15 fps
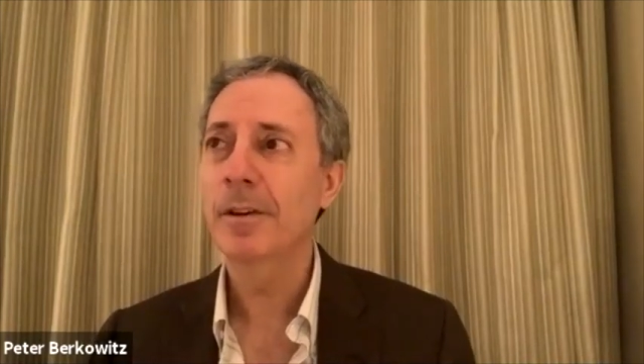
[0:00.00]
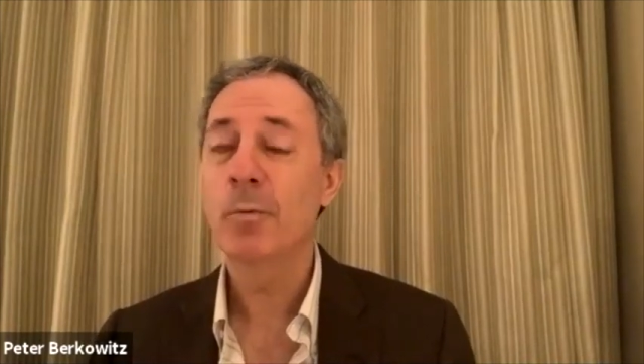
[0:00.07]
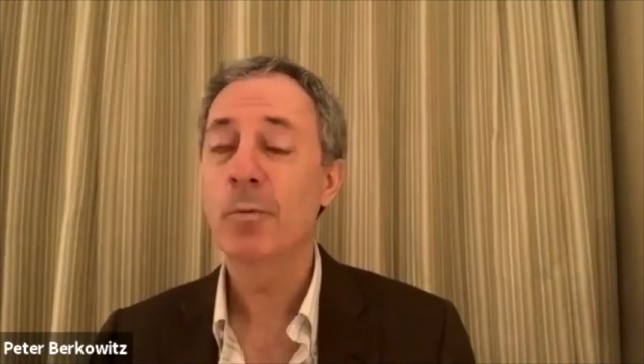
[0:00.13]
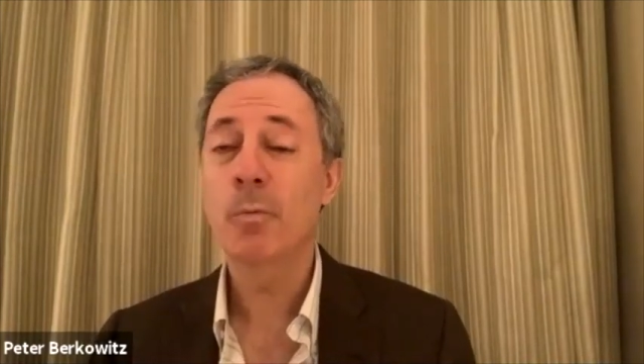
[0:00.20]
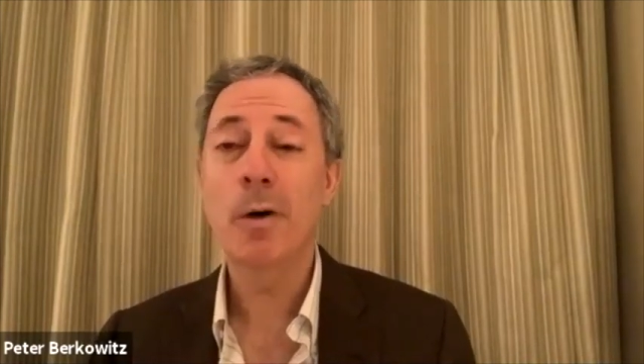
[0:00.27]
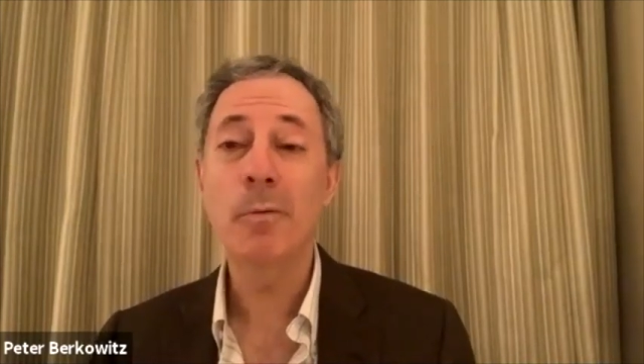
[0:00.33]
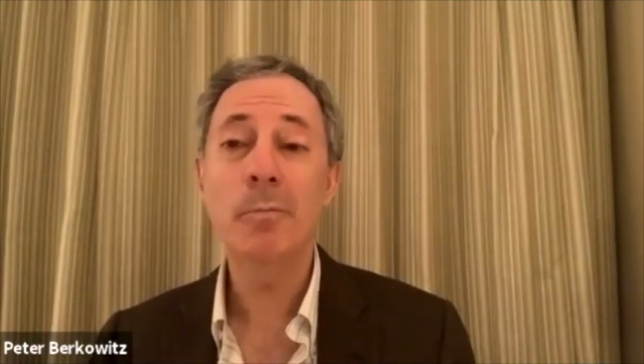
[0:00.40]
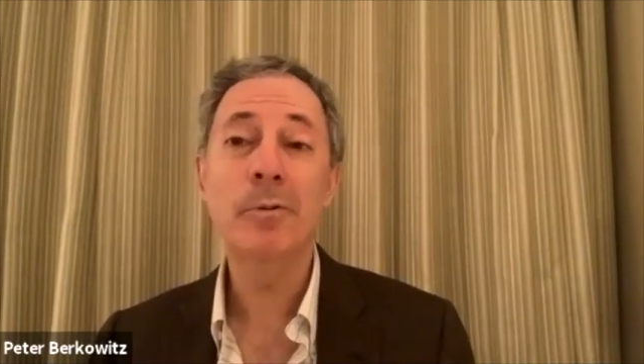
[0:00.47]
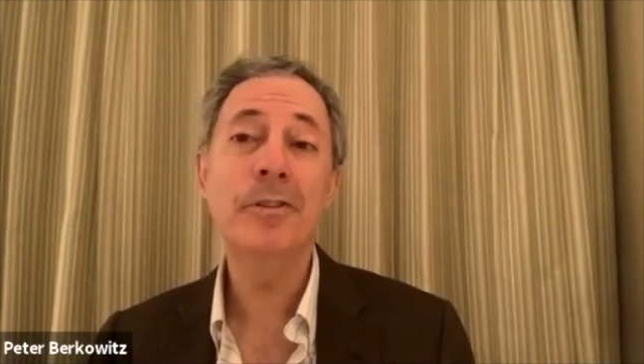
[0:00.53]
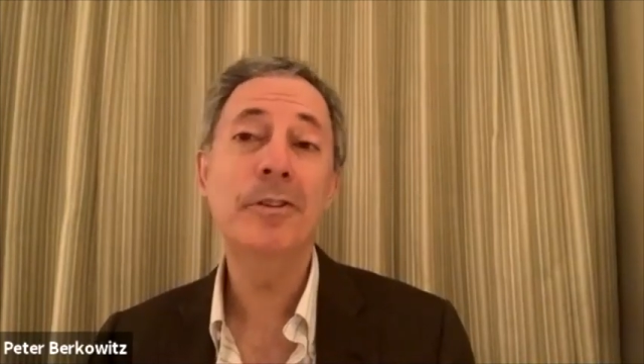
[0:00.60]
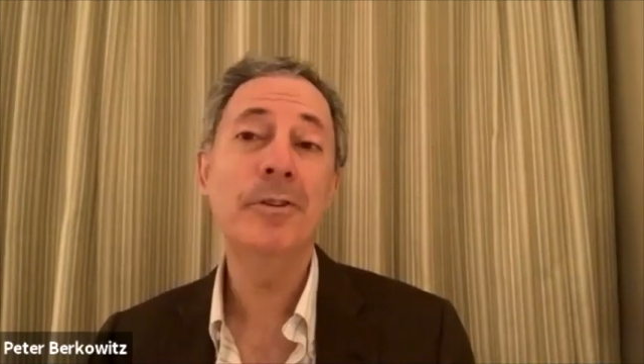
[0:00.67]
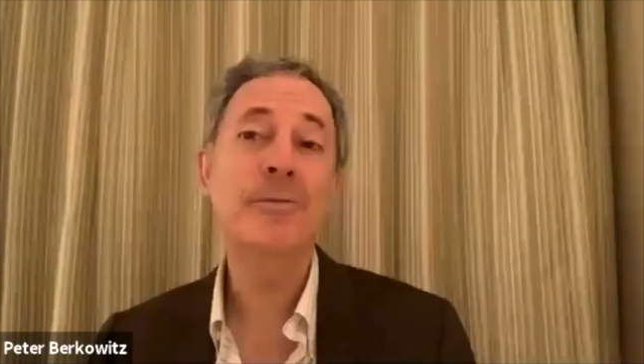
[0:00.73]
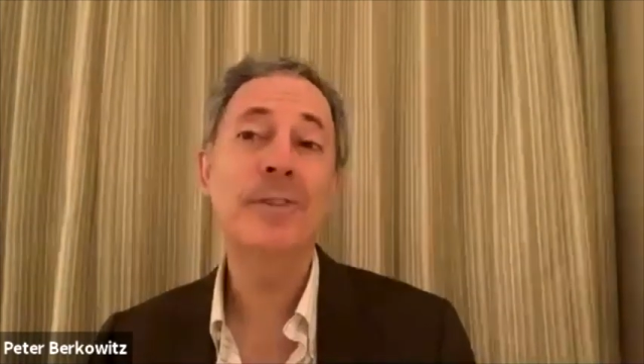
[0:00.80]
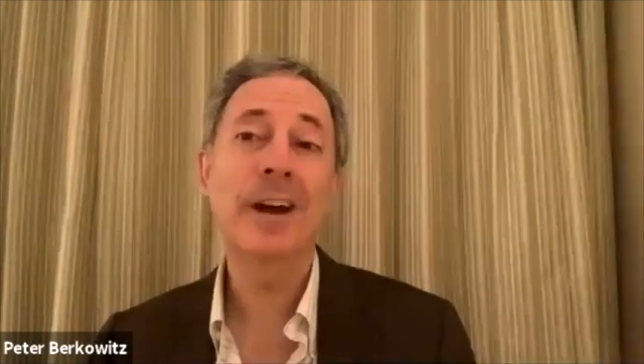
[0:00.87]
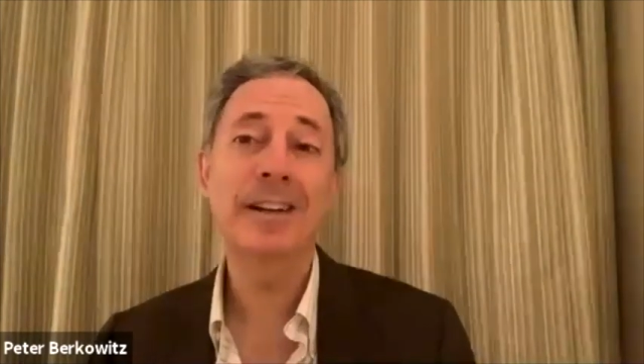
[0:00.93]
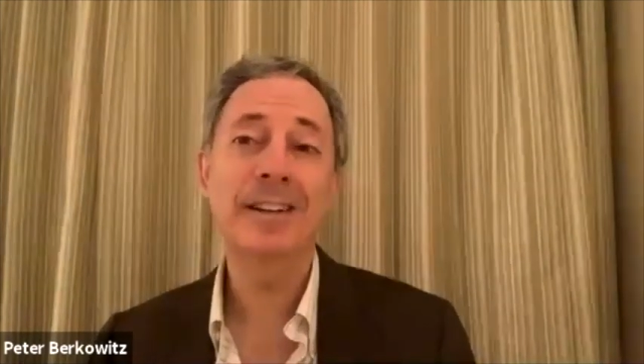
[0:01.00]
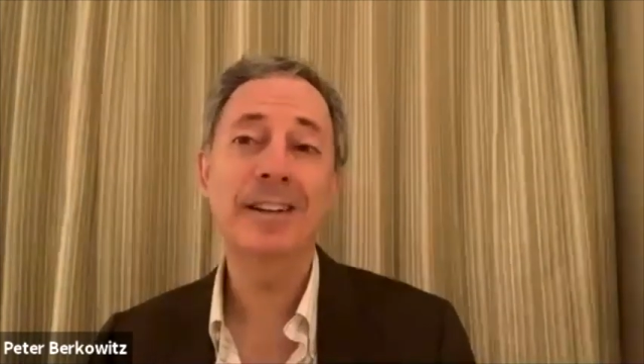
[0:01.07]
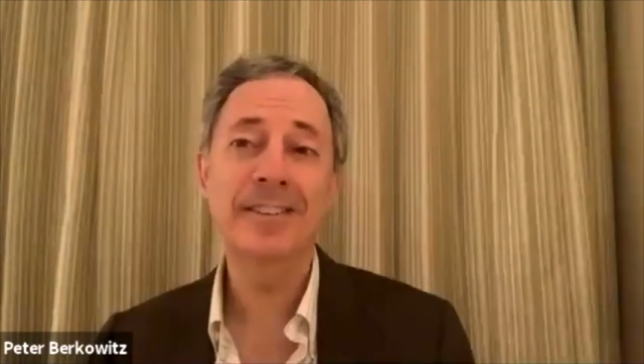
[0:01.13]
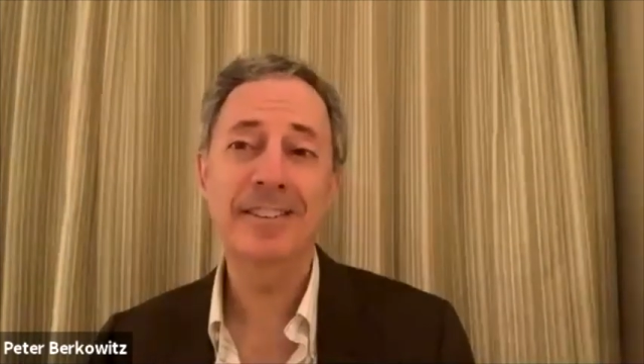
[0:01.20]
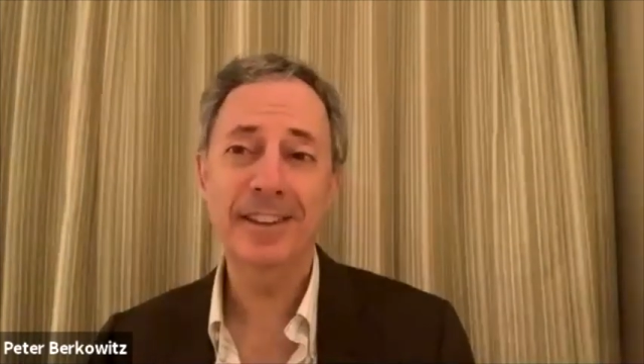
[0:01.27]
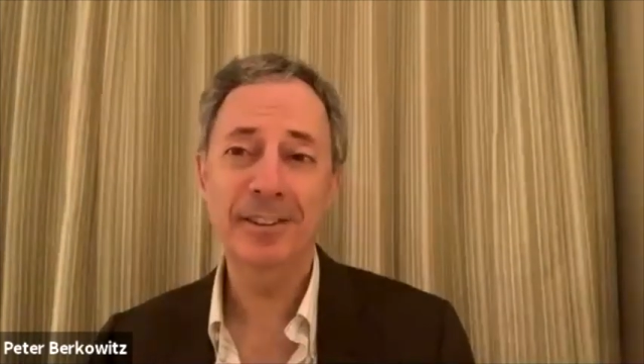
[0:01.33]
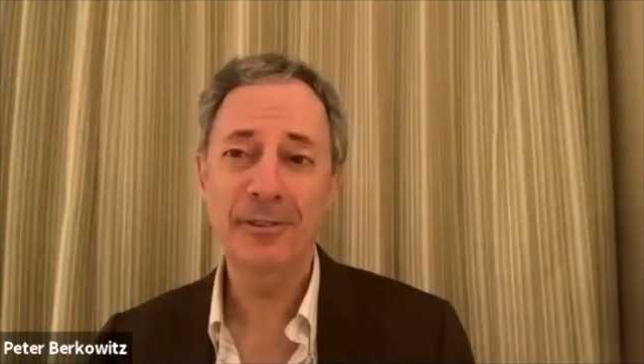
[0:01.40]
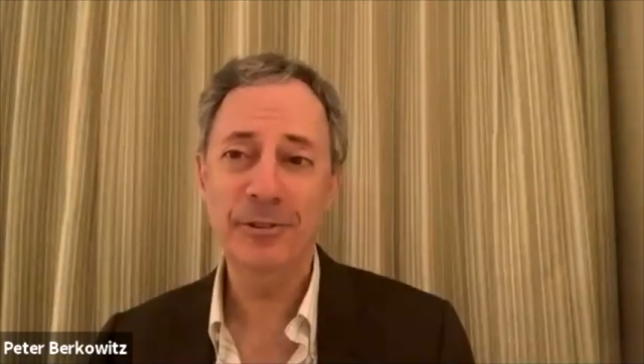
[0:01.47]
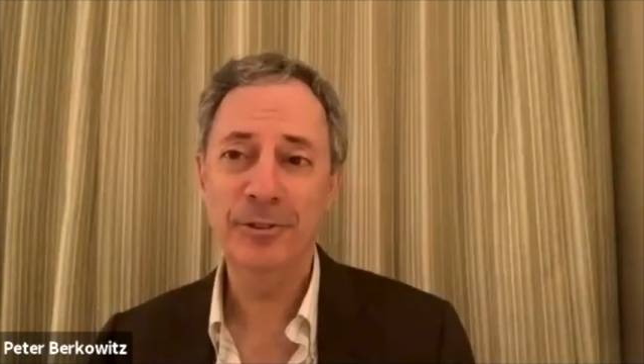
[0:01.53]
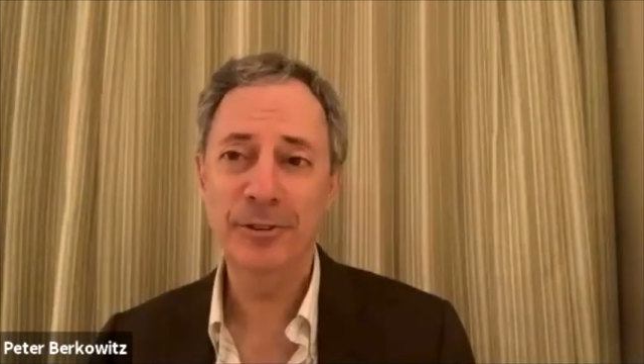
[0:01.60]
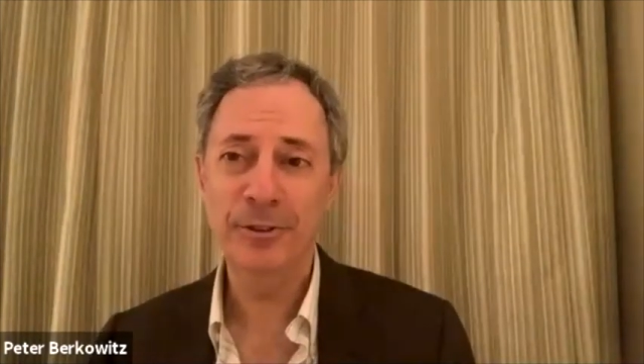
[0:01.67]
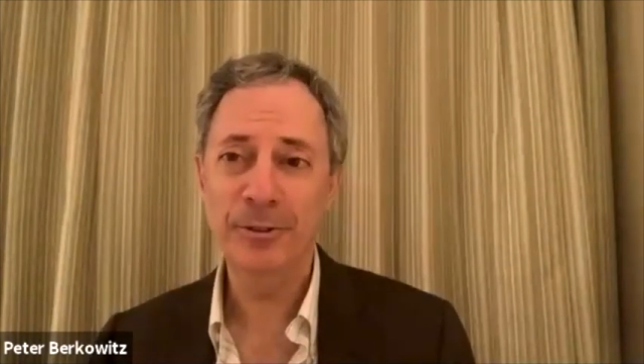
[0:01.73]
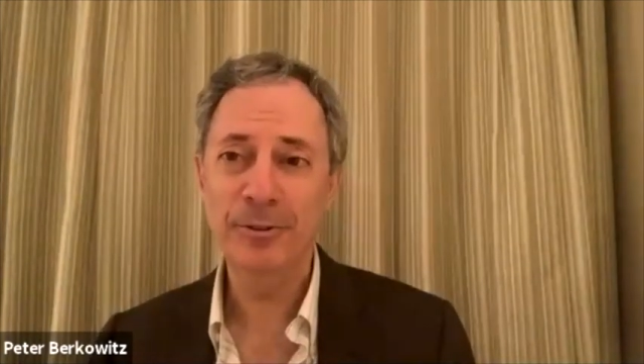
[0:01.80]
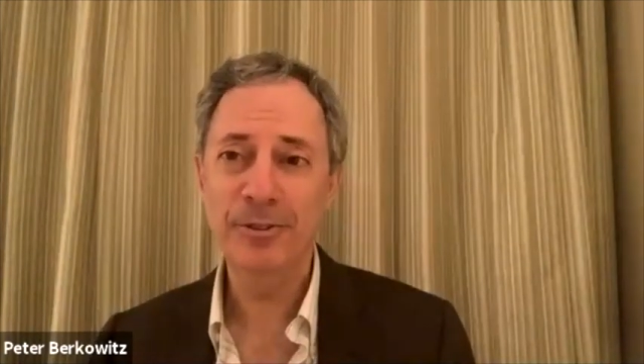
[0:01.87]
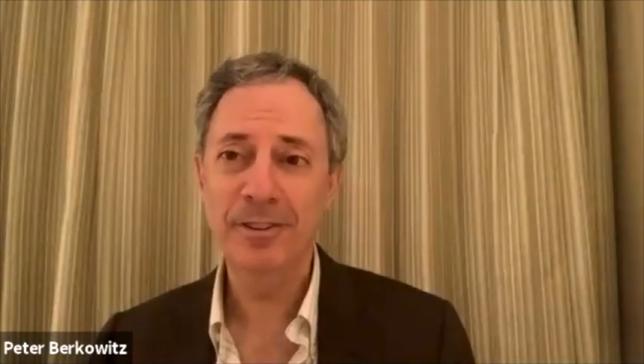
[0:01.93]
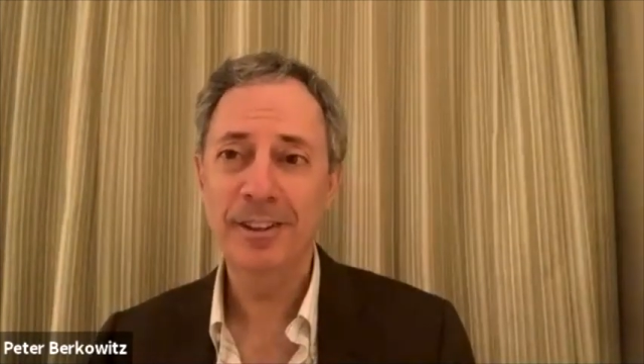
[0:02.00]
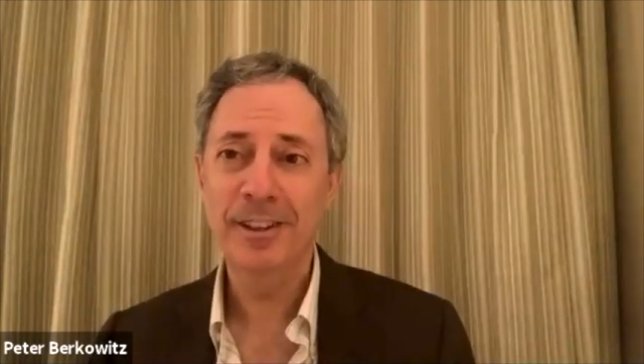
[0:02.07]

what would the United States do